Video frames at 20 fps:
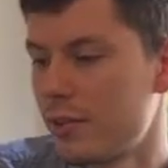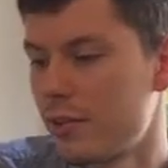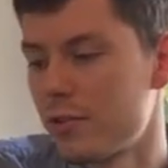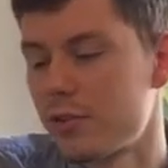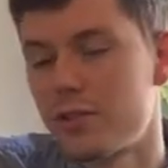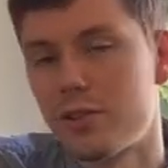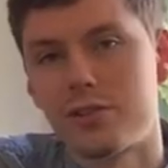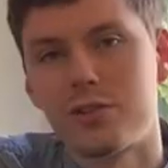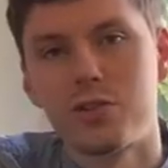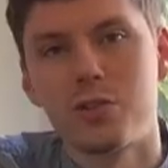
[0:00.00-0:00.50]

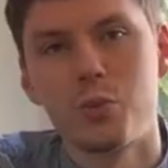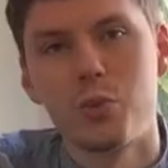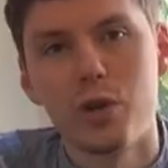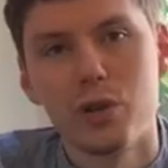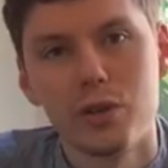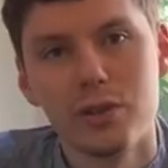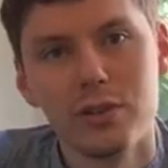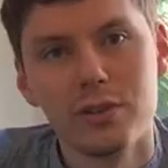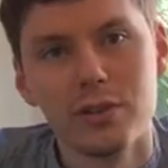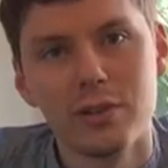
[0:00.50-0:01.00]
started to
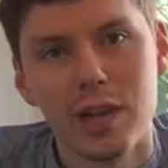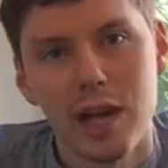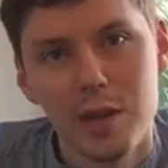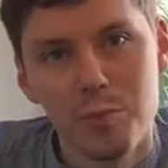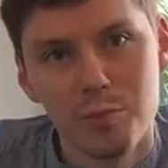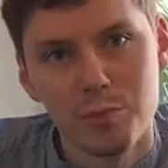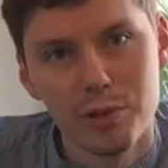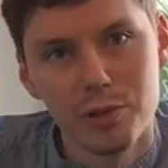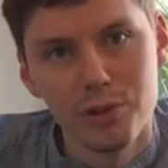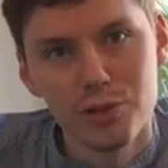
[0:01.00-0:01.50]
work in
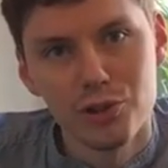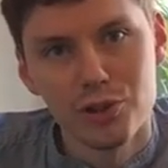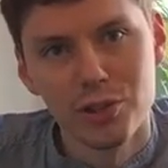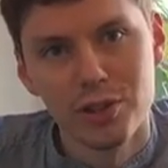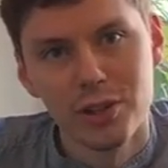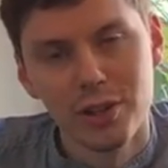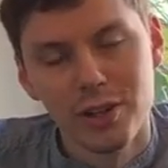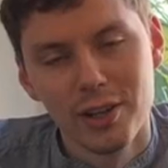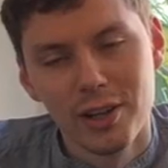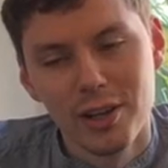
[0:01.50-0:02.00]
Cambridge
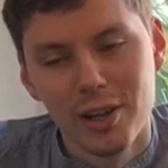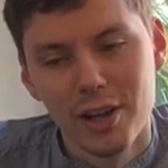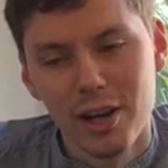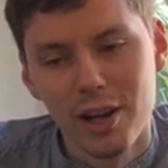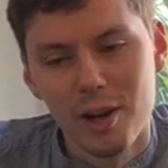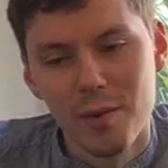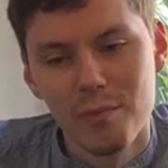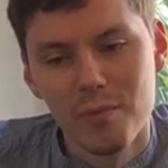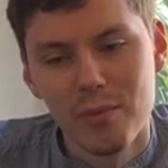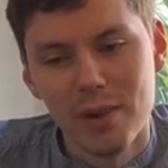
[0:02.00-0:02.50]

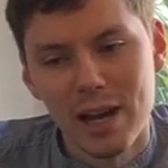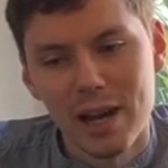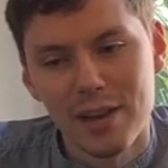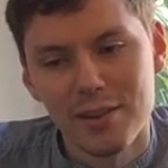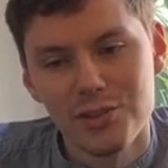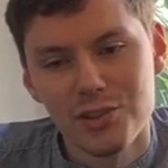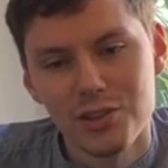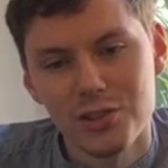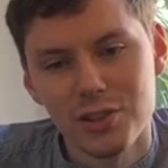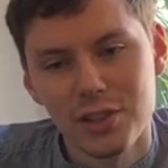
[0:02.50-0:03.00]
um,
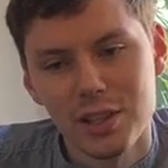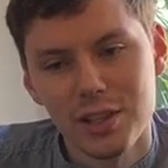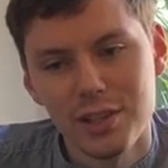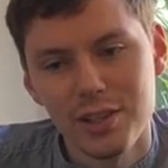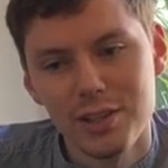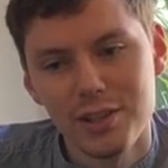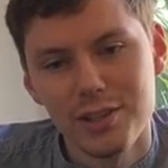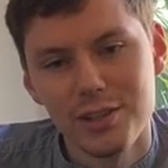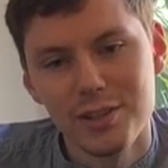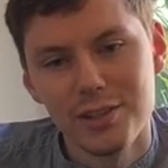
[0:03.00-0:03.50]
and
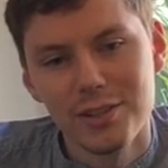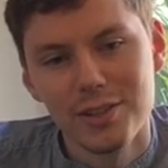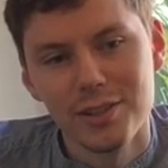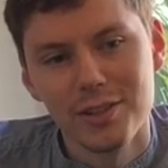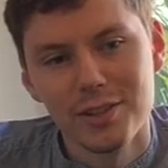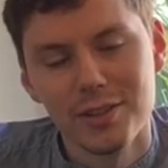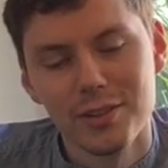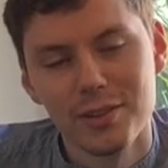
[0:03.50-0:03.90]
he